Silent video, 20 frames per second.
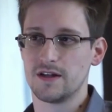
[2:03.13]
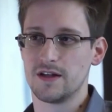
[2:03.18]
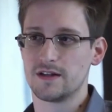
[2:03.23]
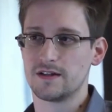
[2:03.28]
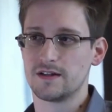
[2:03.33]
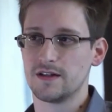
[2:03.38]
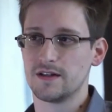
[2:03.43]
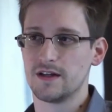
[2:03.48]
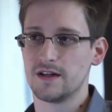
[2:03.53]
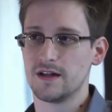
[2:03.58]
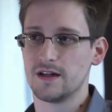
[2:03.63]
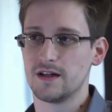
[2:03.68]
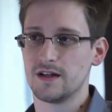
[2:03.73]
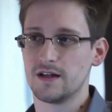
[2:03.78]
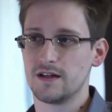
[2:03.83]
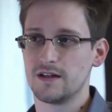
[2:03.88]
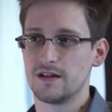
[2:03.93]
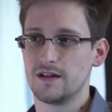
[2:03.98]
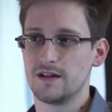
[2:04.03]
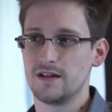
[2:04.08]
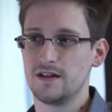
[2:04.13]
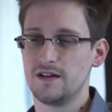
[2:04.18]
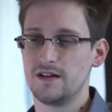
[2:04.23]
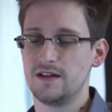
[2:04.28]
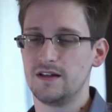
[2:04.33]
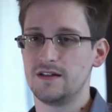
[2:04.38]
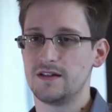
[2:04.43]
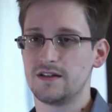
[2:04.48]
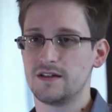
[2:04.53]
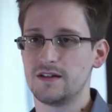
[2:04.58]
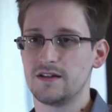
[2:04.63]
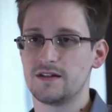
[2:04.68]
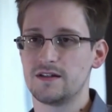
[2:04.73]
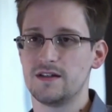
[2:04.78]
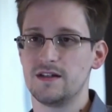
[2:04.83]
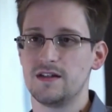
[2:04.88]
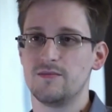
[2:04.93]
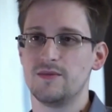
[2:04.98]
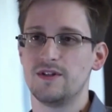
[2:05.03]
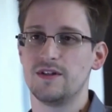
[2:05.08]
that these
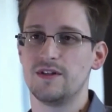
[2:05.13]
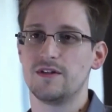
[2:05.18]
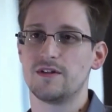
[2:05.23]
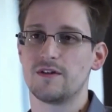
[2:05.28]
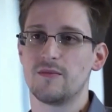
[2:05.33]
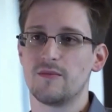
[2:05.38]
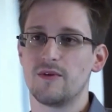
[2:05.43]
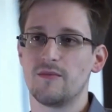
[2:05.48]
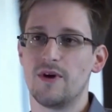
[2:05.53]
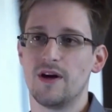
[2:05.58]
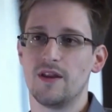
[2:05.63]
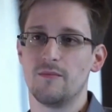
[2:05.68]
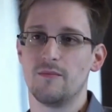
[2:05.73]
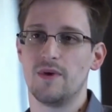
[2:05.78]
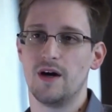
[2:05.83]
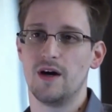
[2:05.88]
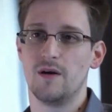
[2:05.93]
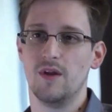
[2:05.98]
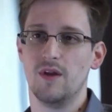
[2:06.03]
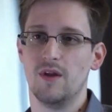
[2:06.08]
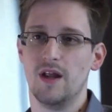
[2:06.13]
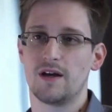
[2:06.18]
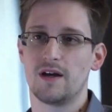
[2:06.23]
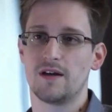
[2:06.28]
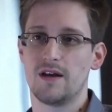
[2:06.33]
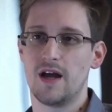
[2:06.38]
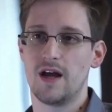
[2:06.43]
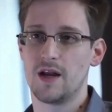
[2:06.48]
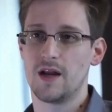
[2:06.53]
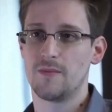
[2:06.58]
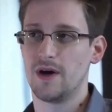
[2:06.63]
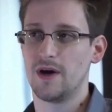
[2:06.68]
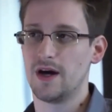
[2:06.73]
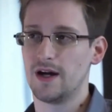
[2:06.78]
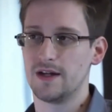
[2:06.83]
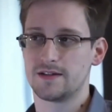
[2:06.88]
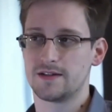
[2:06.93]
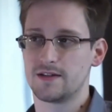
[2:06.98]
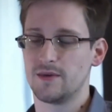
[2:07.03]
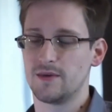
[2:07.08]
things need to be determined by the public, not
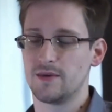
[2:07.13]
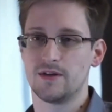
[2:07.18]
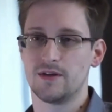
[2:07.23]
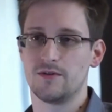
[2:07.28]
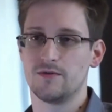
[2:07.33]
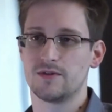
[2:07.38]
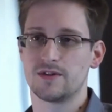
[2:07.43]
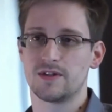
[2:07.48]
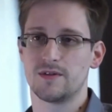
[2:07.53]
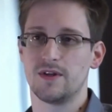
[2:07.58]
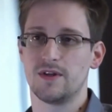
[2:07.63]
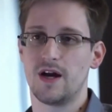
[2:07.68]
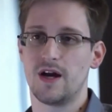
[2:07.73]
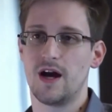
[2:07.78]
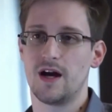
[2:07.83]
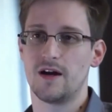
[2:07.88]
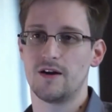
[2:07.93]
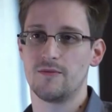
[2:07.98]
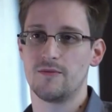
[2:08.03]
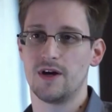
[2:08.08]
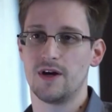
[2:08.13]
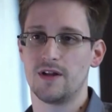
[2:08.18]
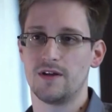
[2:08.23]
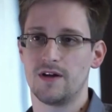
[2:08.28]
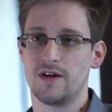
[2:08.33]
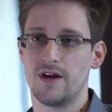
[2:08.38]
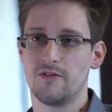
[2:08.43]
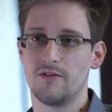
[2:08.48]
by somebody who is simply hired by the